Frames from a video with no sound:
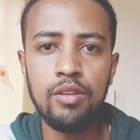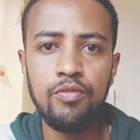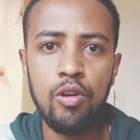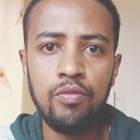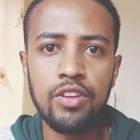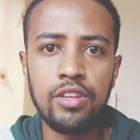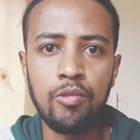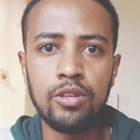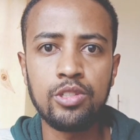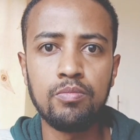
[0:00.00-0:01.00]
If you have any
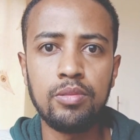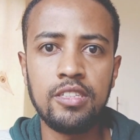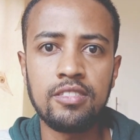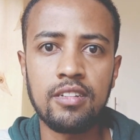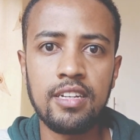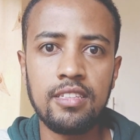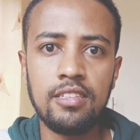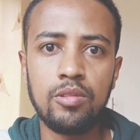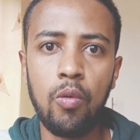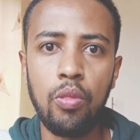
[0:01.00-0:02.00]
question, please write
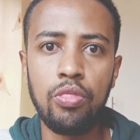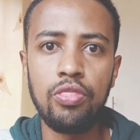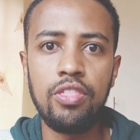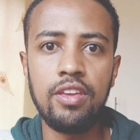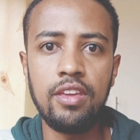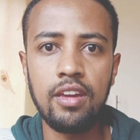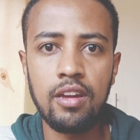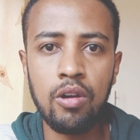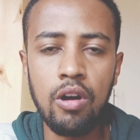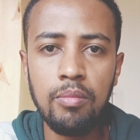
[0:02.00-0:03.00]
it on the
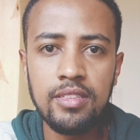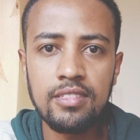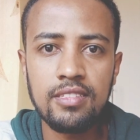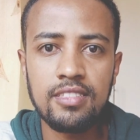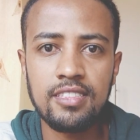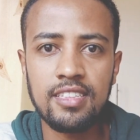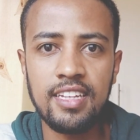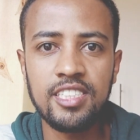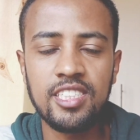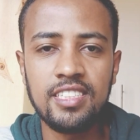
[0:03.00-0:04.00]
comment
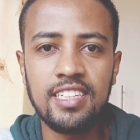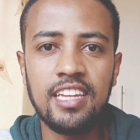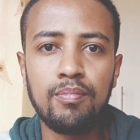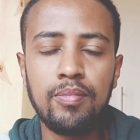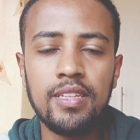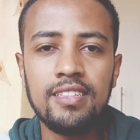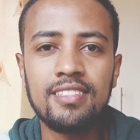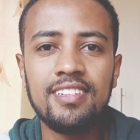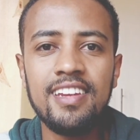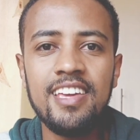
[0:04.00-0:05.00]
section, and
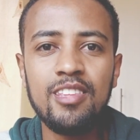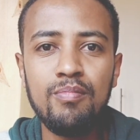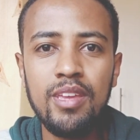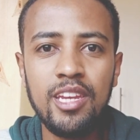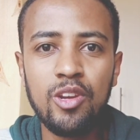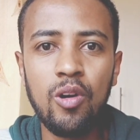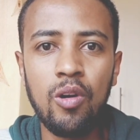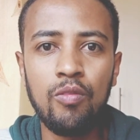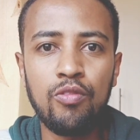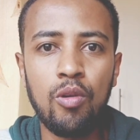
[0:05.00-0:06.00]
please let me
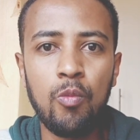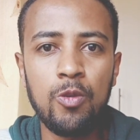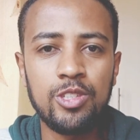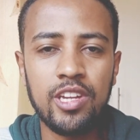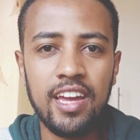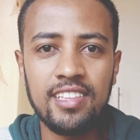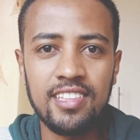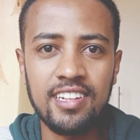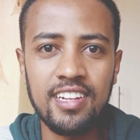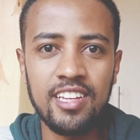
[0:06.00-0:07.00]
know from which
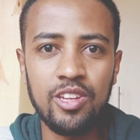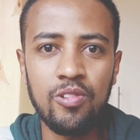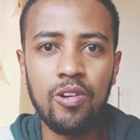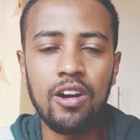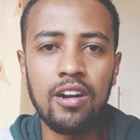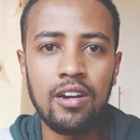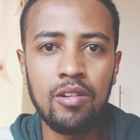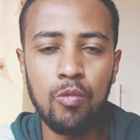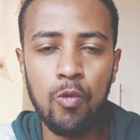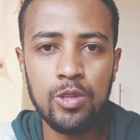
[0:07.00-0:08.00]
country you are
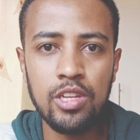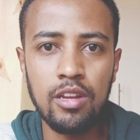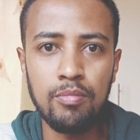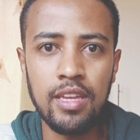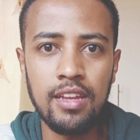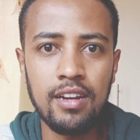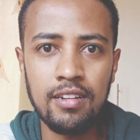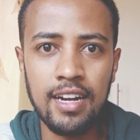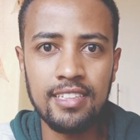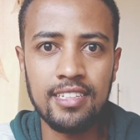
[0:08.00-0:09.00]
watching me
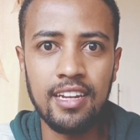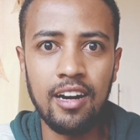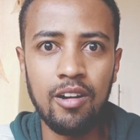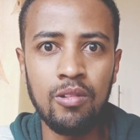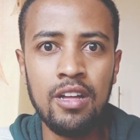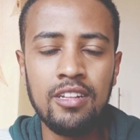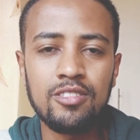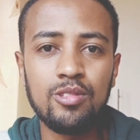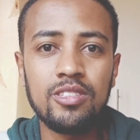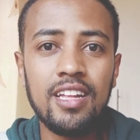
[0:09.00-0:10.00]
right now,
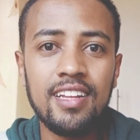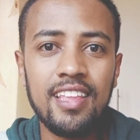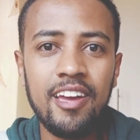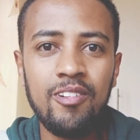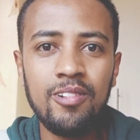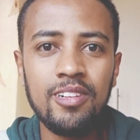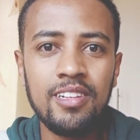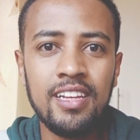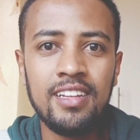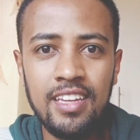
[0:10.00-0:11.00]
so that I
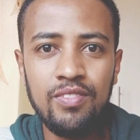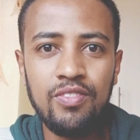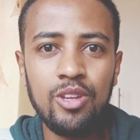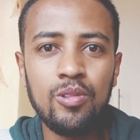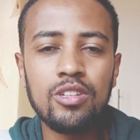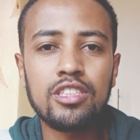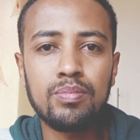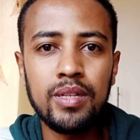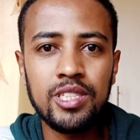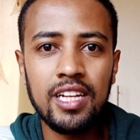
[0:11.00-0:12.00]
will give you
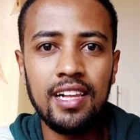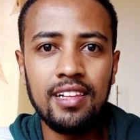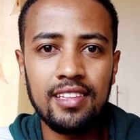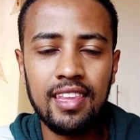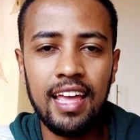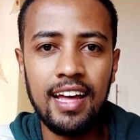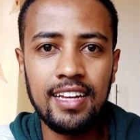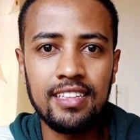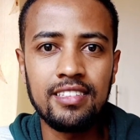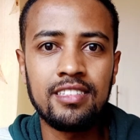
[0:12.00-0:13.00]
special
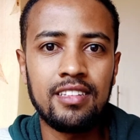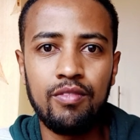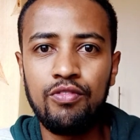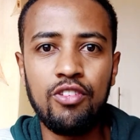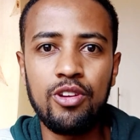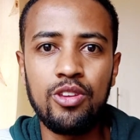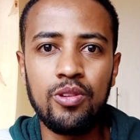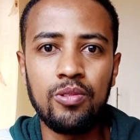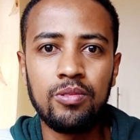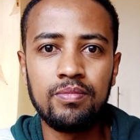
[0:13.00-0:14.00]
thanks for
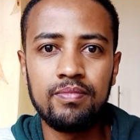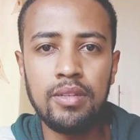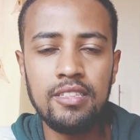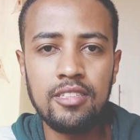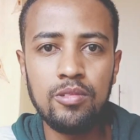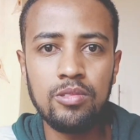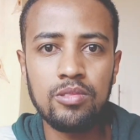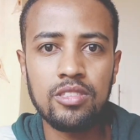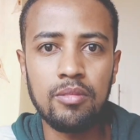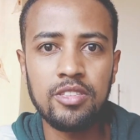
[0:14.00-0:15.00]
you. Please do
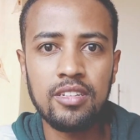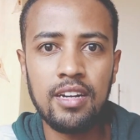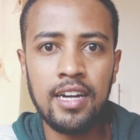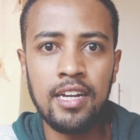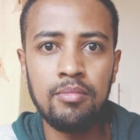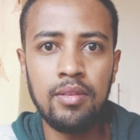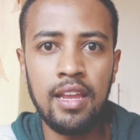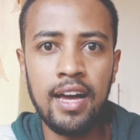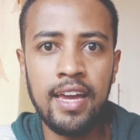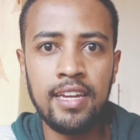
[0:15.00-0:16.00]
subscribe,
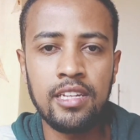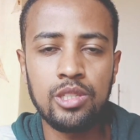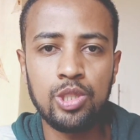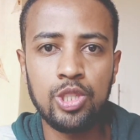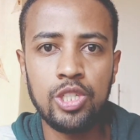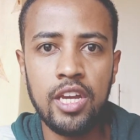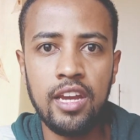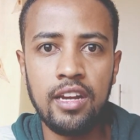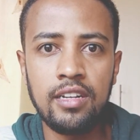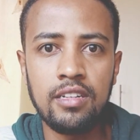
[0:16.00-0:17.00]
like,
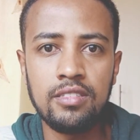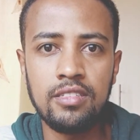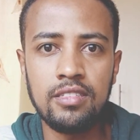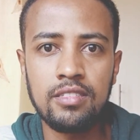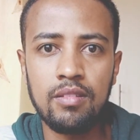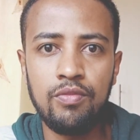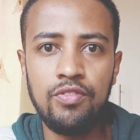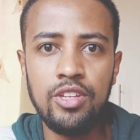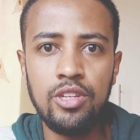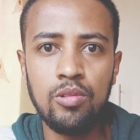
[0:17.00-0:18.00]
share this
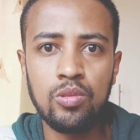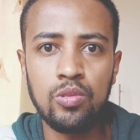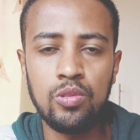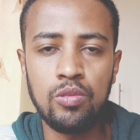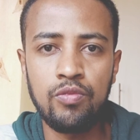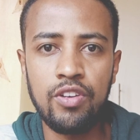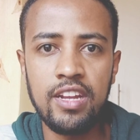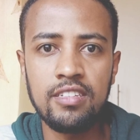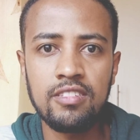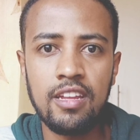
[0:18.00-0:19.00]
video to your
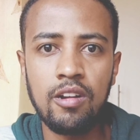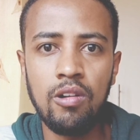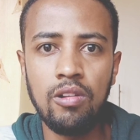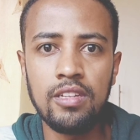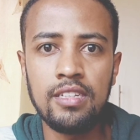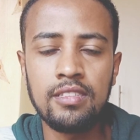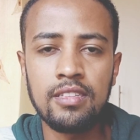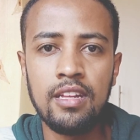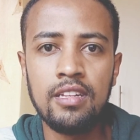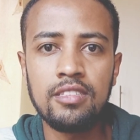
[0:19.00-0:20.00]
friends and colleagues.
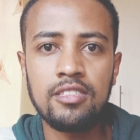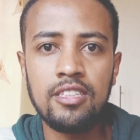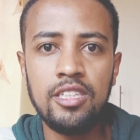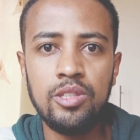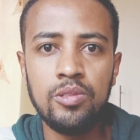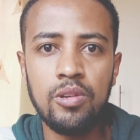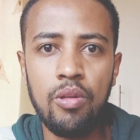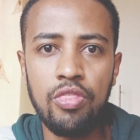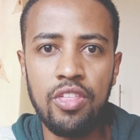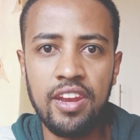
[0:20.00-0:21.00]
See you
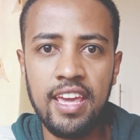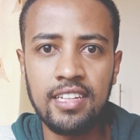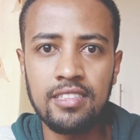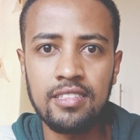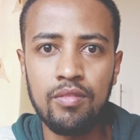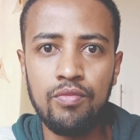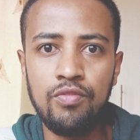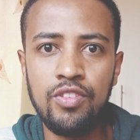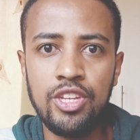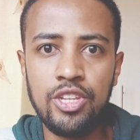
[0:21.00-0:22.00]
on the next
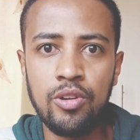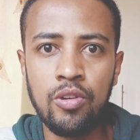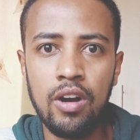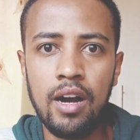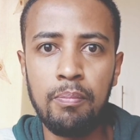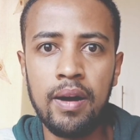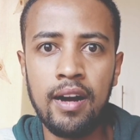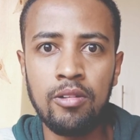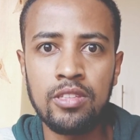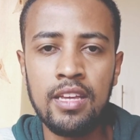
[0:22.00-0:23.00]
video
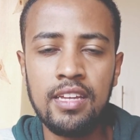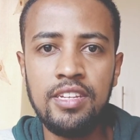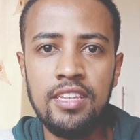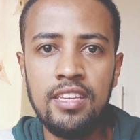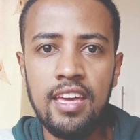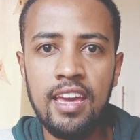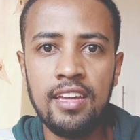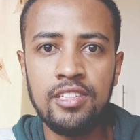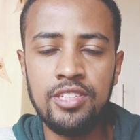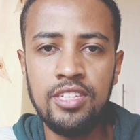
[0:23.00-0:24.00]
about
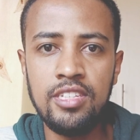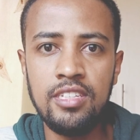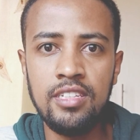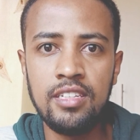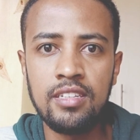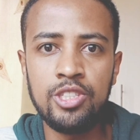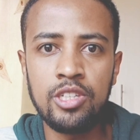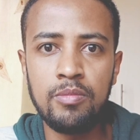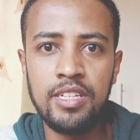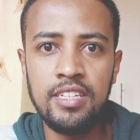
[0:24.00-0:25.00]
DAD
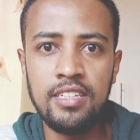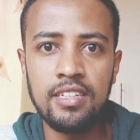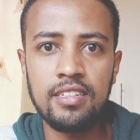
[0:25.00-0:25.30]
Germany